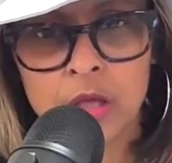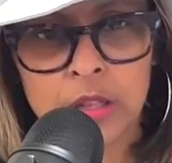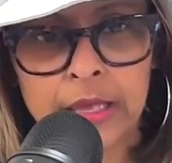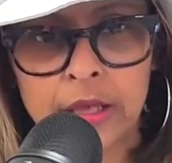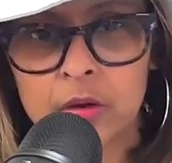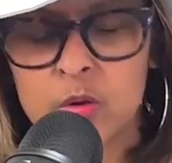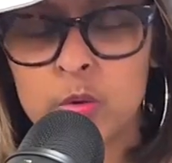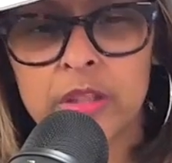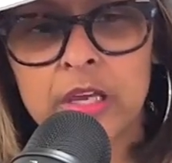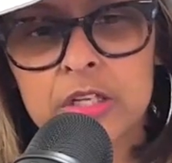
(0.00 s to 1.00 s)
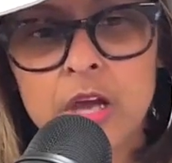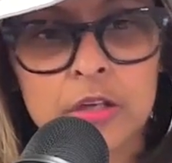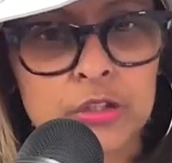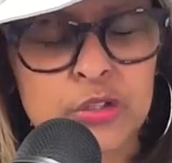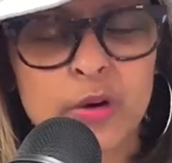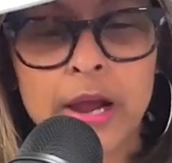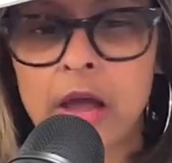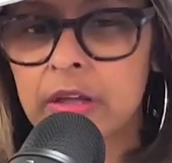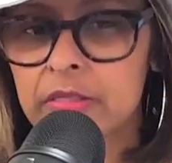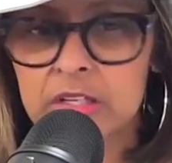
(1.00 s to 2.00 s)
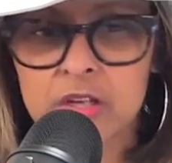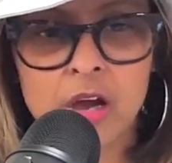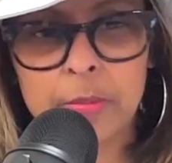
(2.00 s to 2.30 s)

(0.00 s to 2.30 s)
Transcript: like who can they talk to or how can they talk